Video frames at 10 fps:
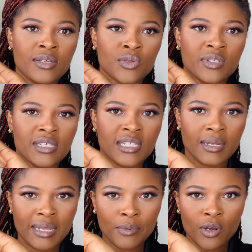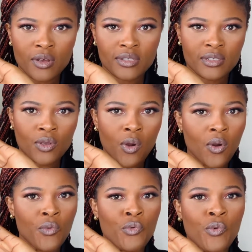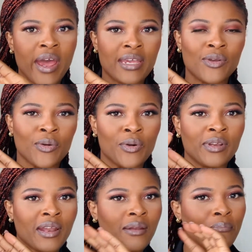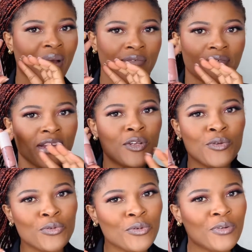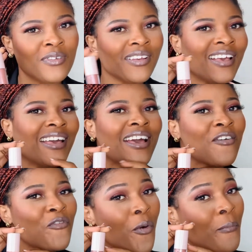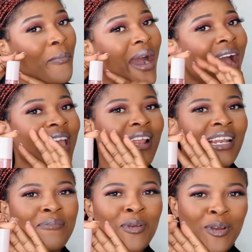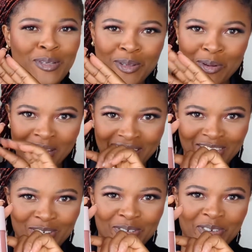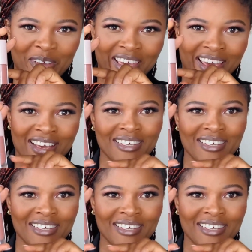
So this the lip gloss is called Ride On Perfect Nude from my lip gloss collection, okay?